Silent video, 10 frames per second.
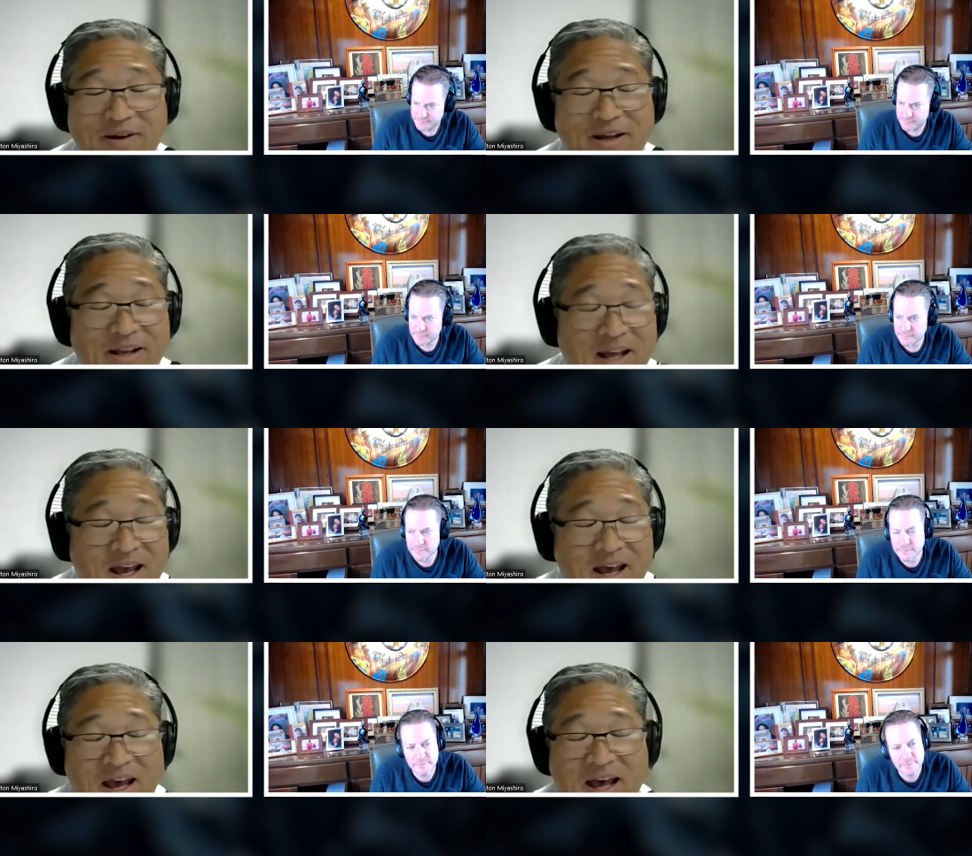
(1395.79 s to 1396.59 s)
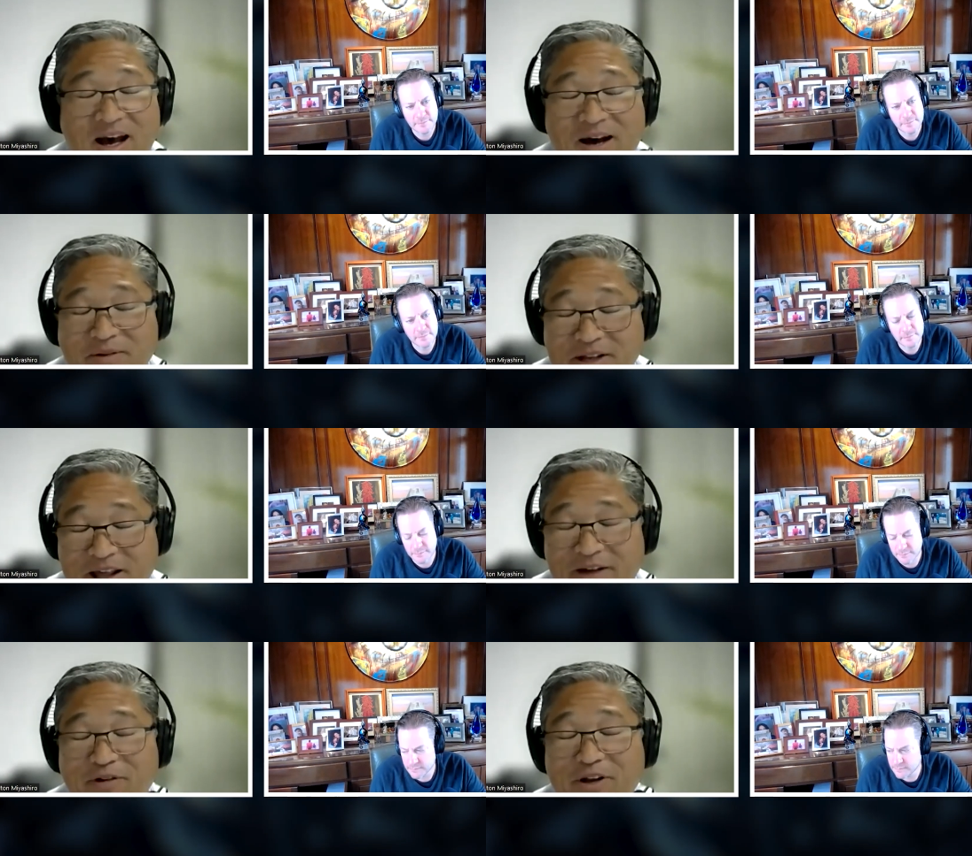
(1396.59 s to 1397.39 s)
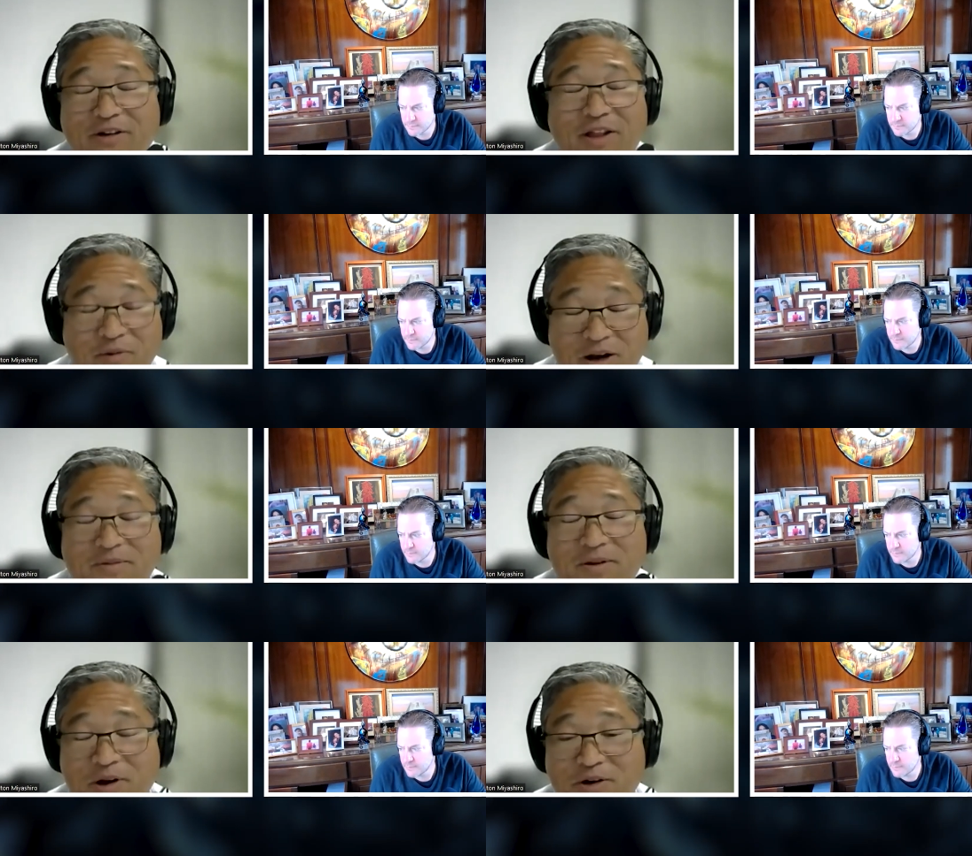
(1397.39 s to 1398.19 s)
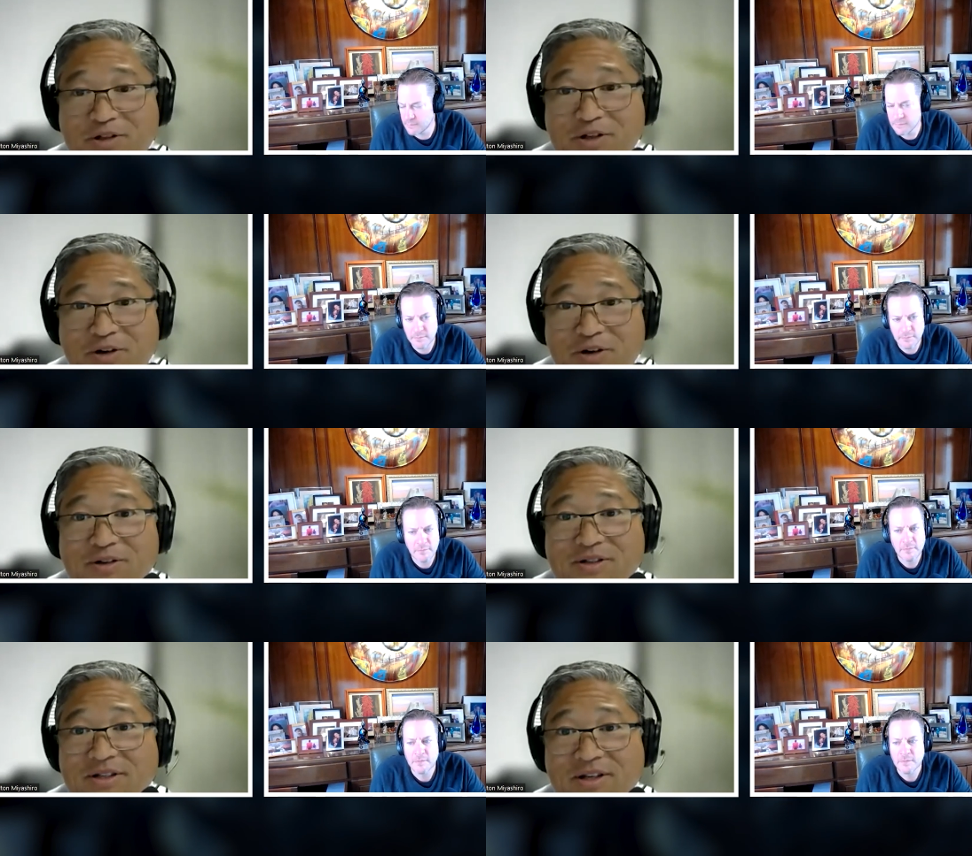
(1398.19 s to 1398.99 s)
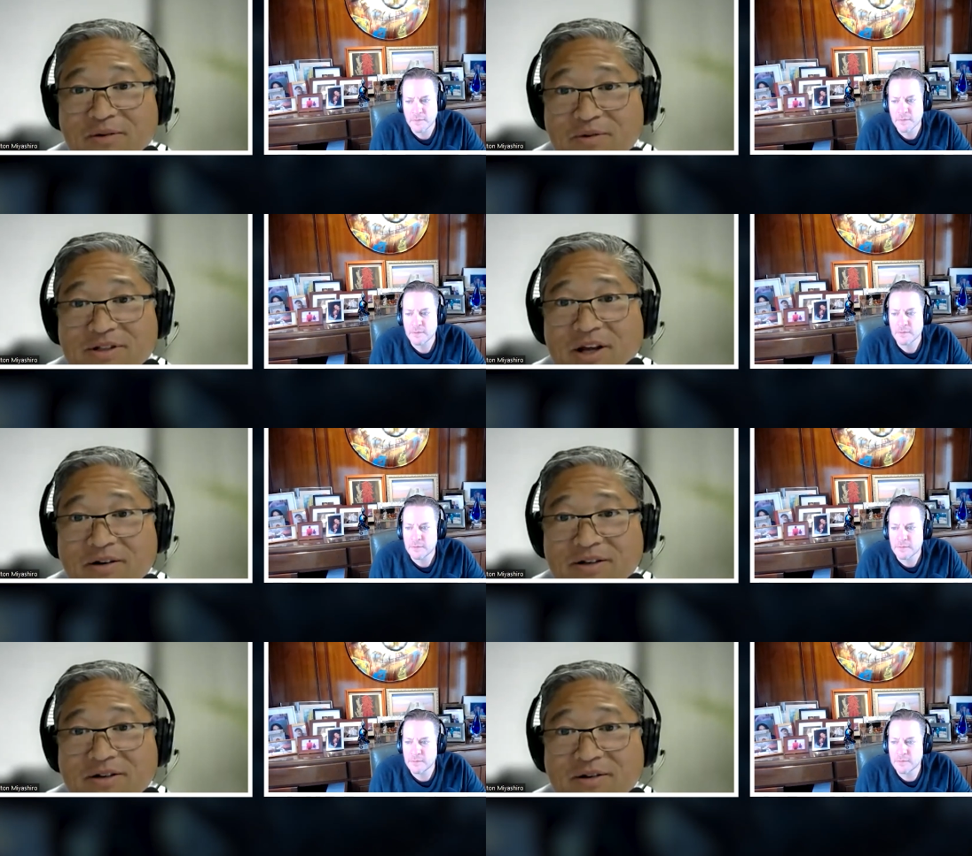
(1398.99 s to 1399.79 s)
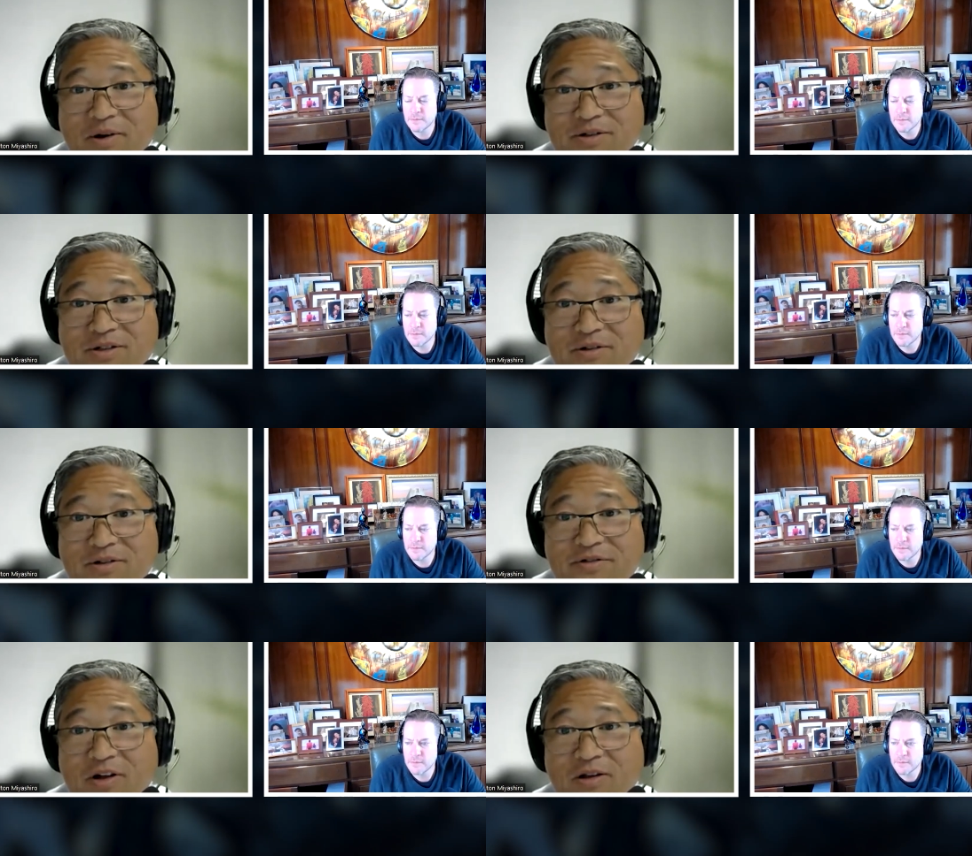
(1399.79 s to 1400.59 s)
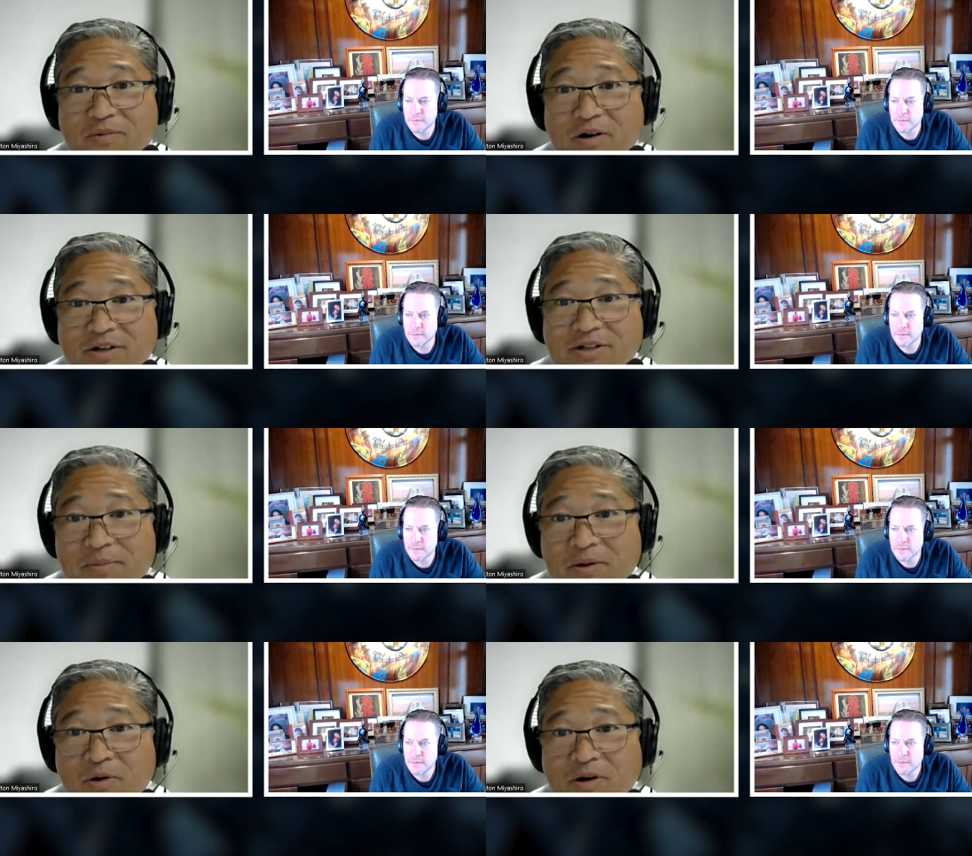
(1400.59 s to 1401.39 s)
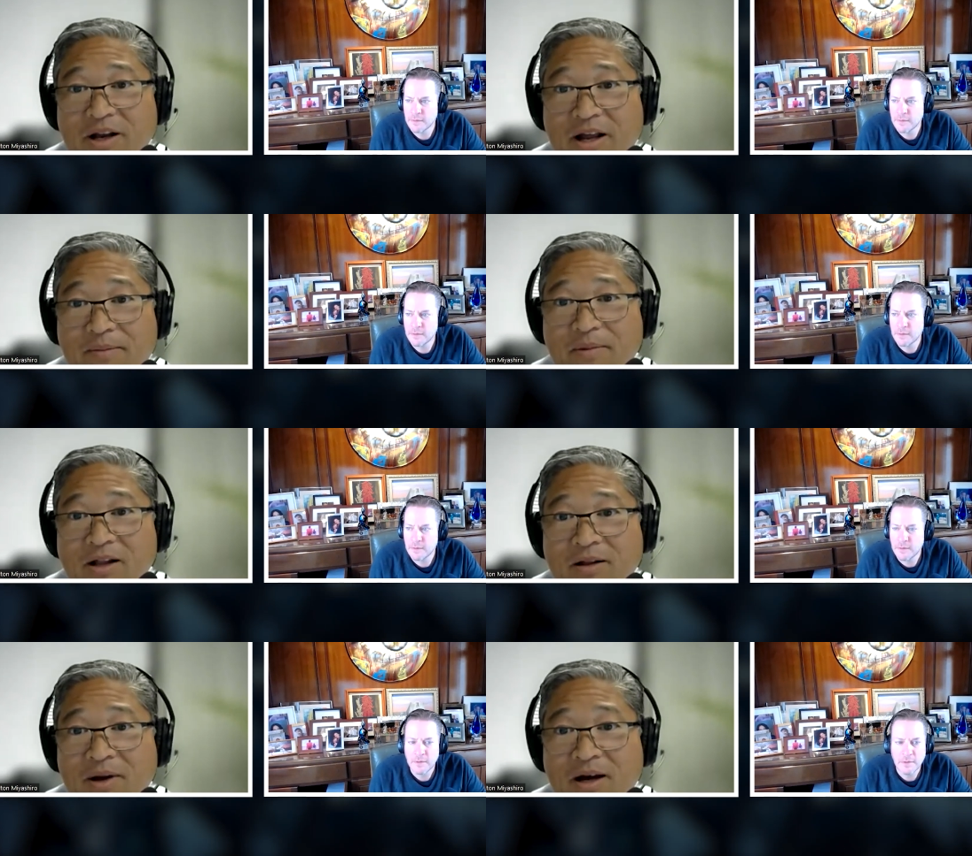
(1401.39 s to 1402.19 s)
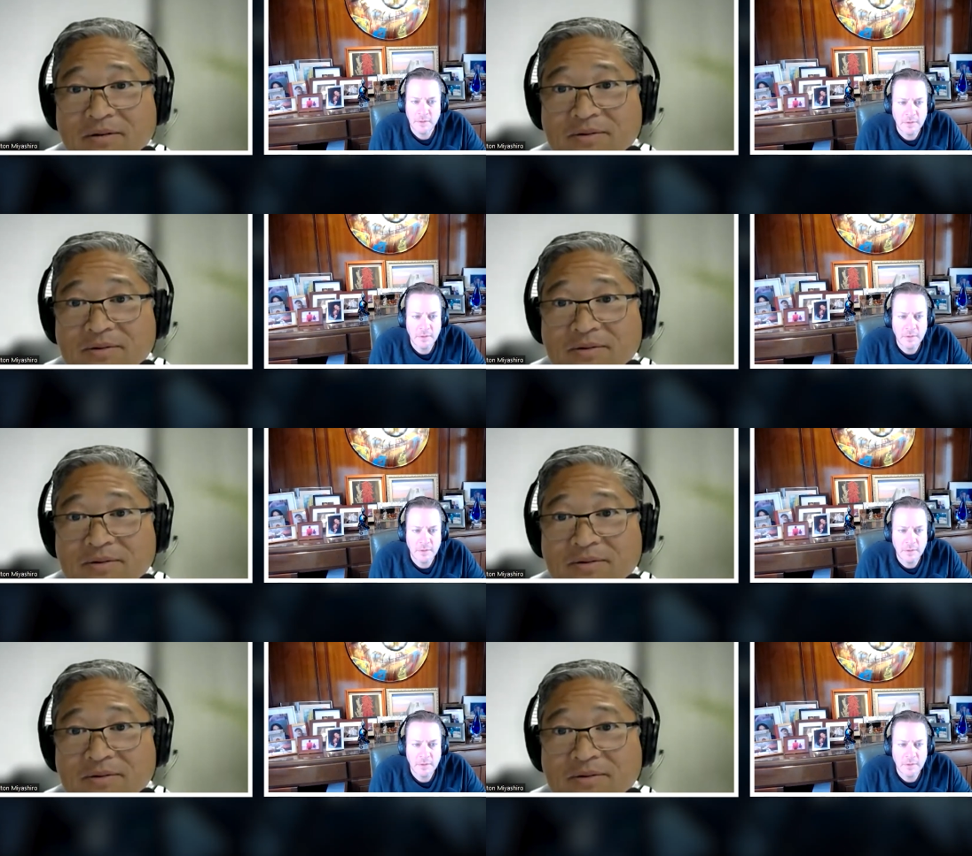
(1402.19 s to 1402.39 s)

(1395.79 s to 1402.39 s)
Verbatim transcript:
Speaker 1: And uh, we did that for a year, then went up to Bear Stearns and was there until Bear Stearns fell apart and JP Morgan had to bail him out.